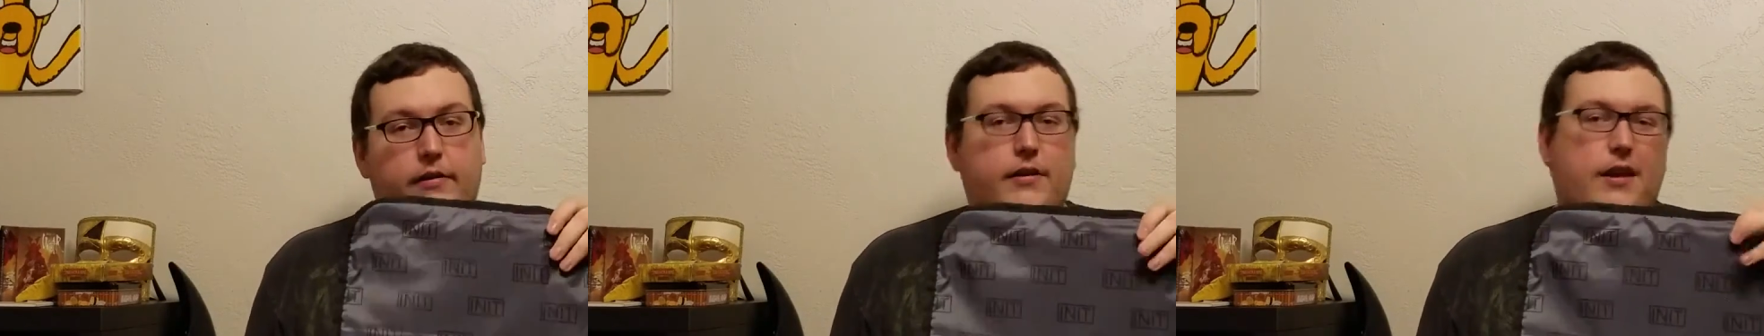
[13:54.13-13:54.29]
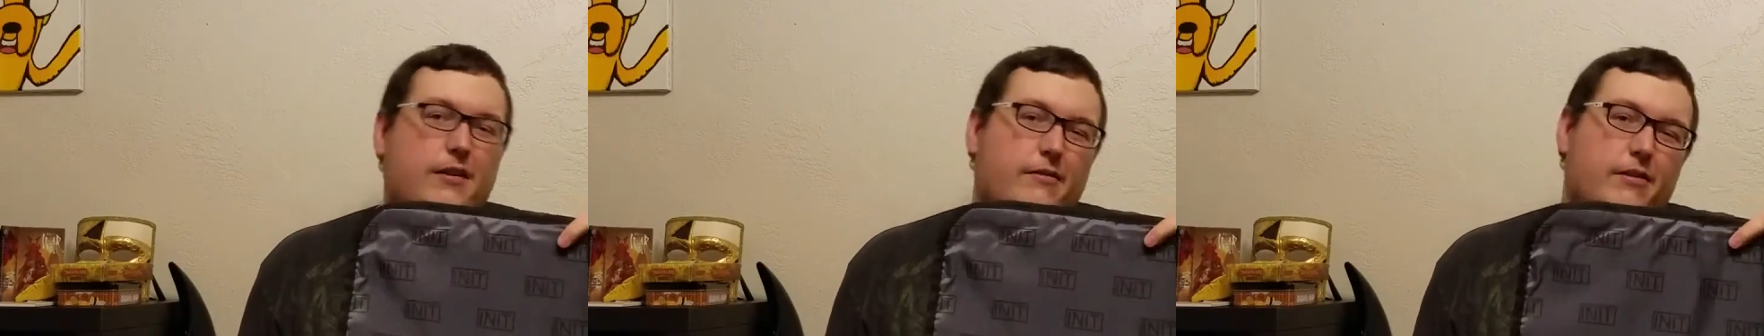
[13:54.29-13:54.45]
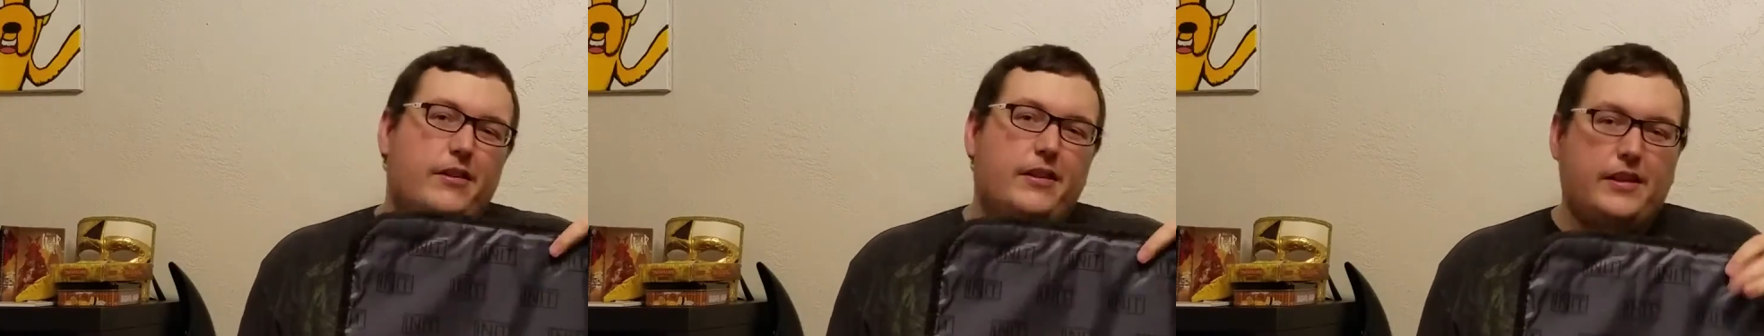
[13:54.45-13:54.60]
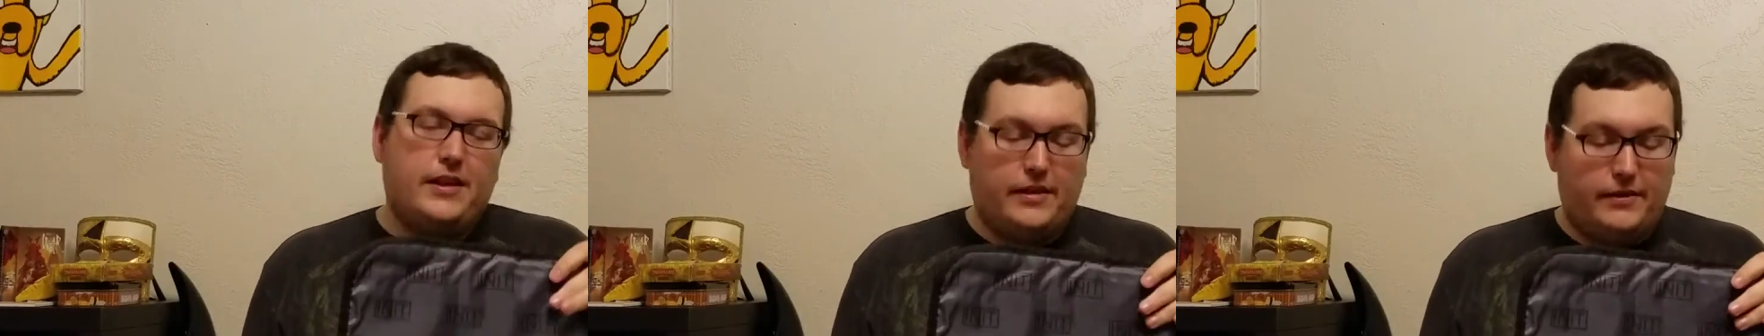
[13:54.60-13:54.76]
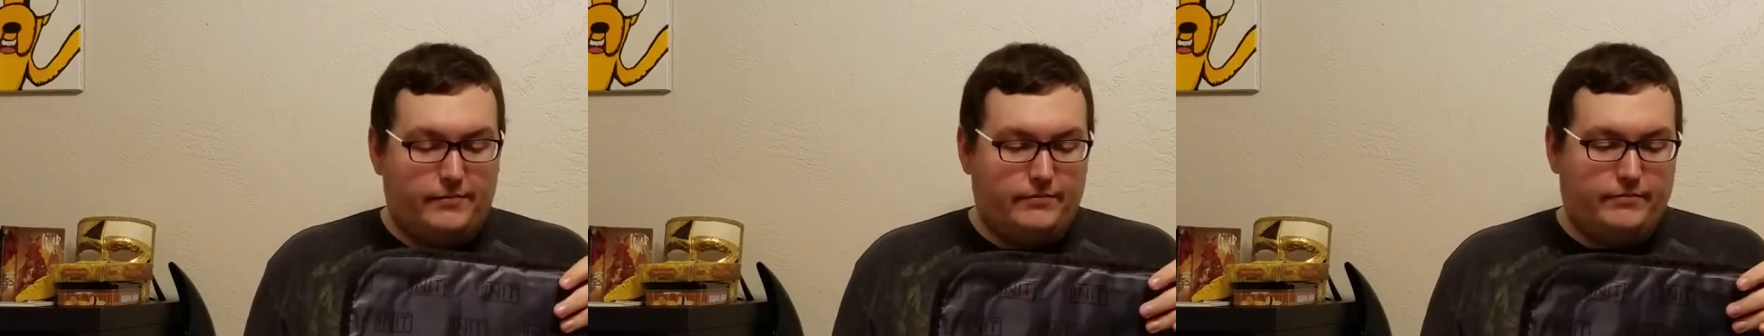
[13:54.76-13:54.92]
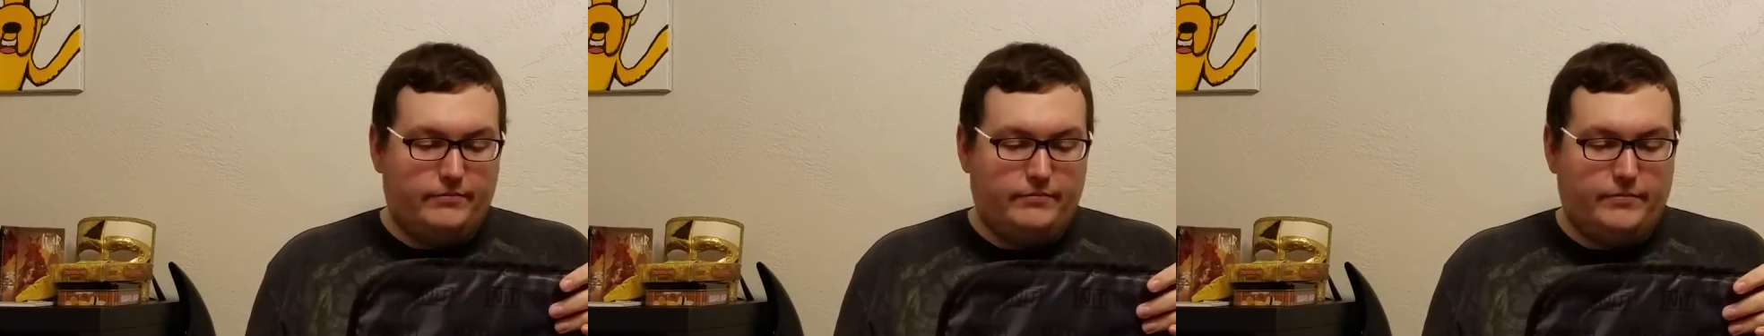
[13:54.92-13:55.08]
not really
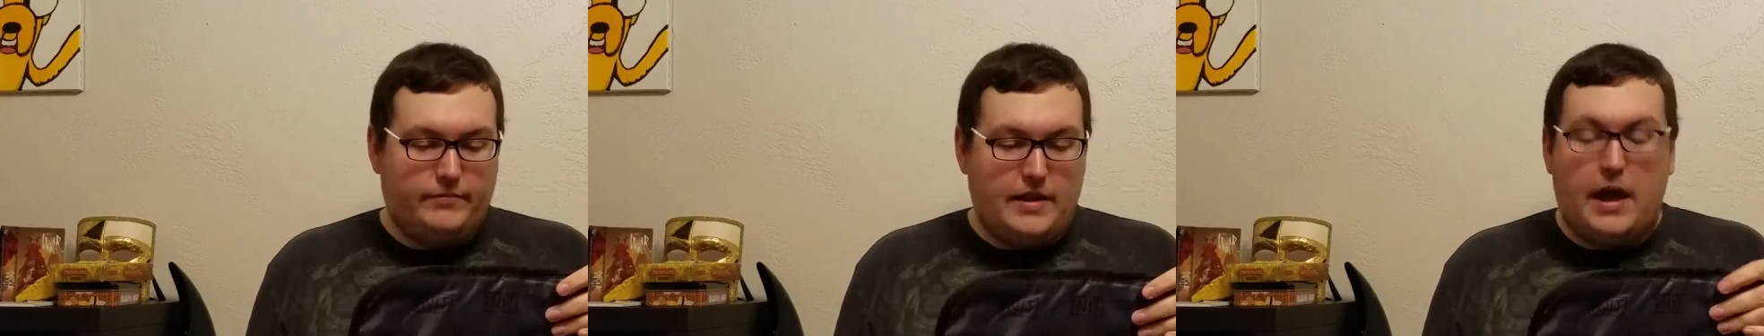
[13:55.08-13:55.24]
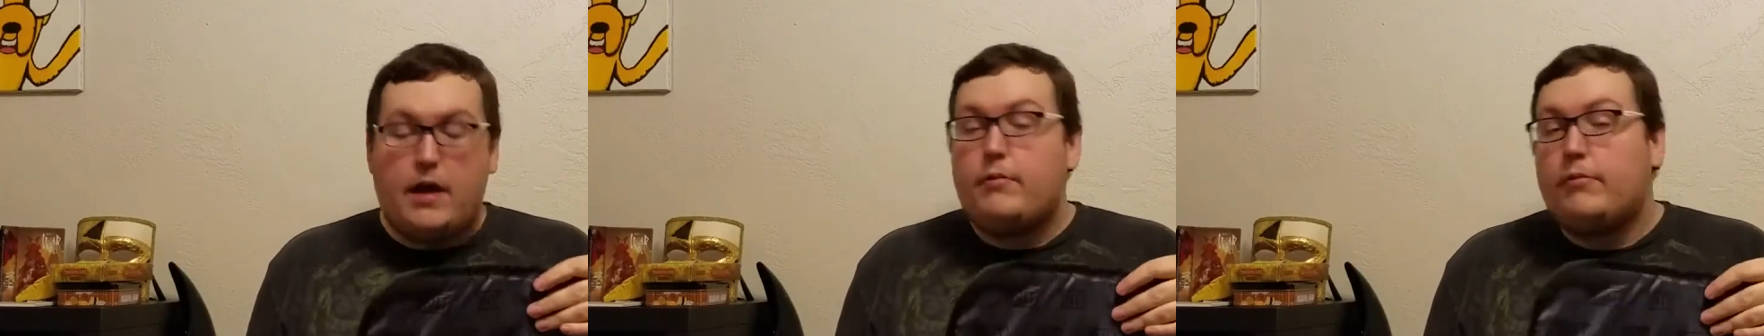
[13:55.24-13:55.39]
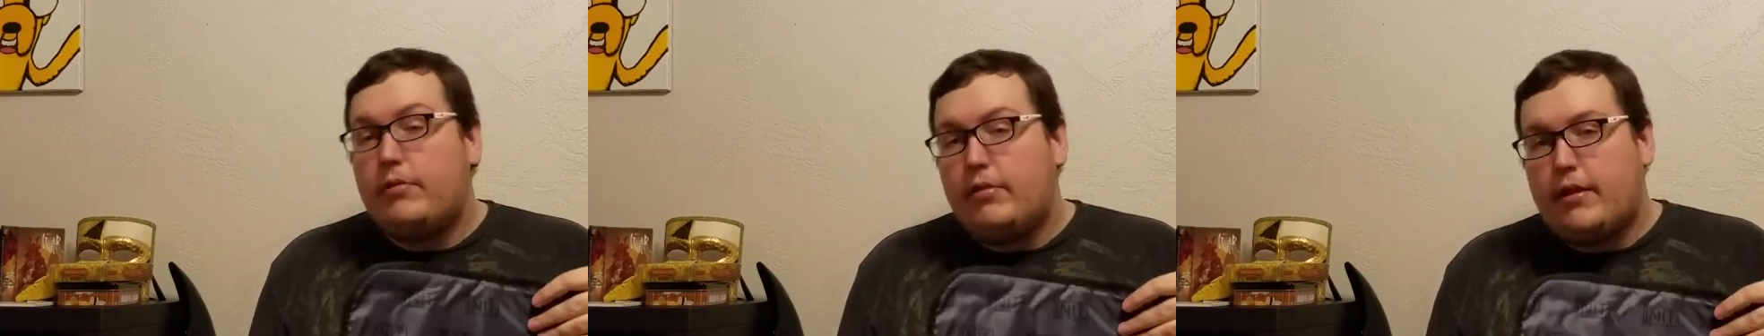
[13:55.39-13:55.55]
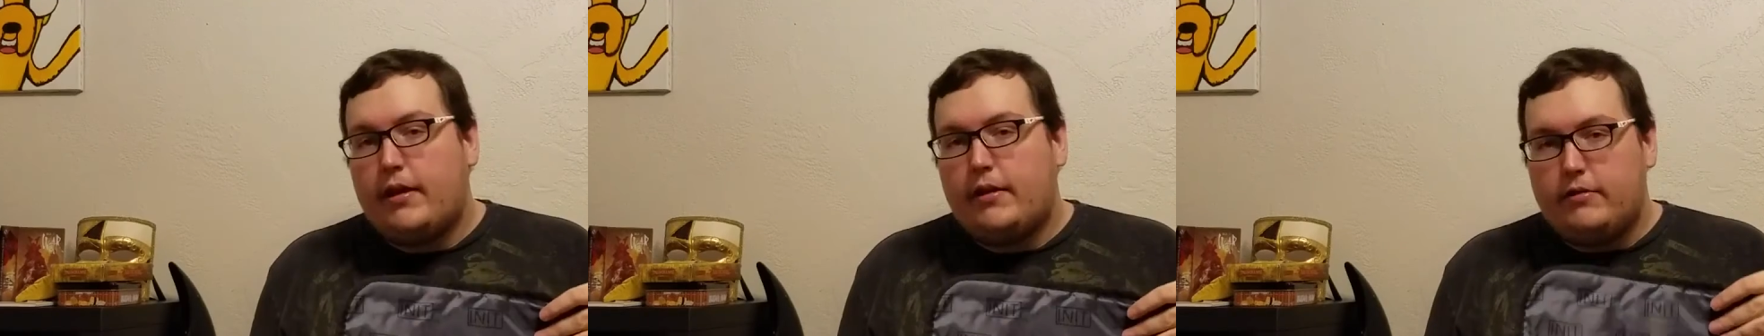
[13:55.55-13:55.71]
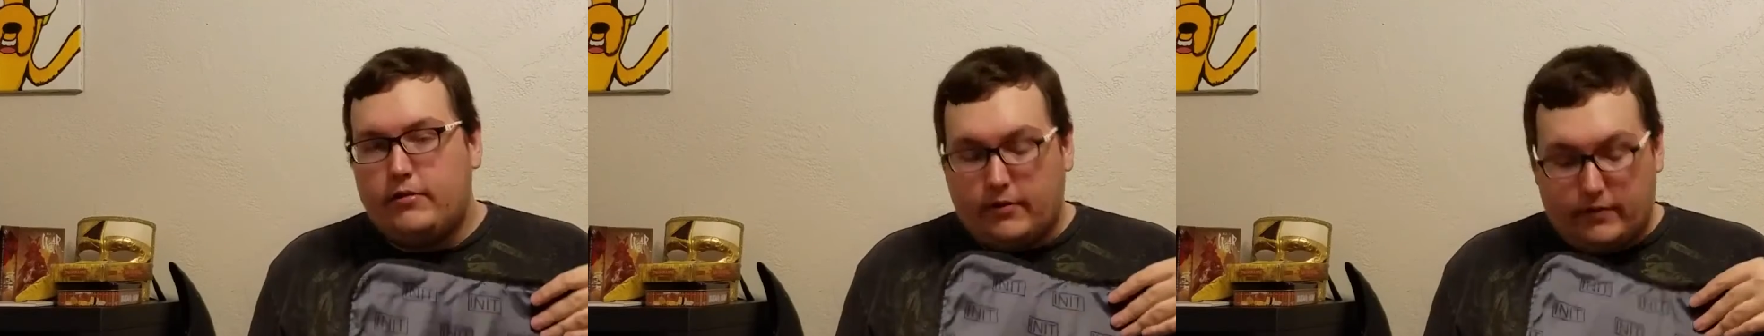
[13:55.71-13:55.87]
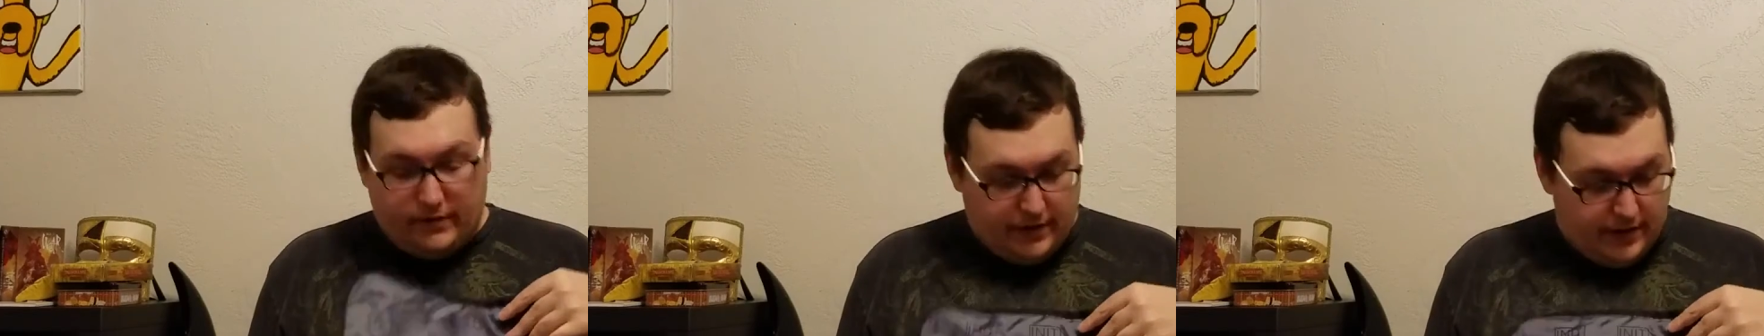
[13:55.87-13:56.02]
a downside,
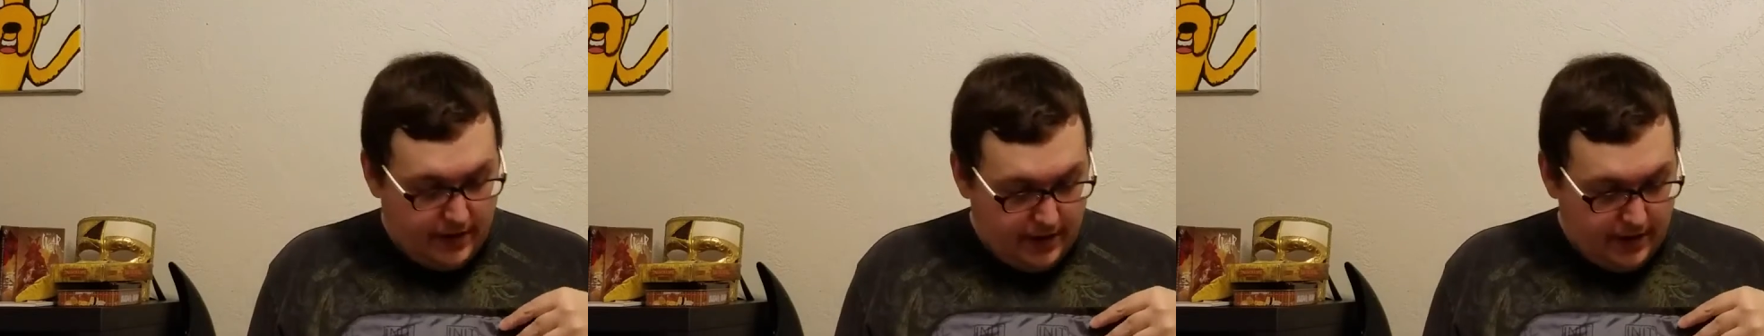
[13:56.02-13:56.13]
just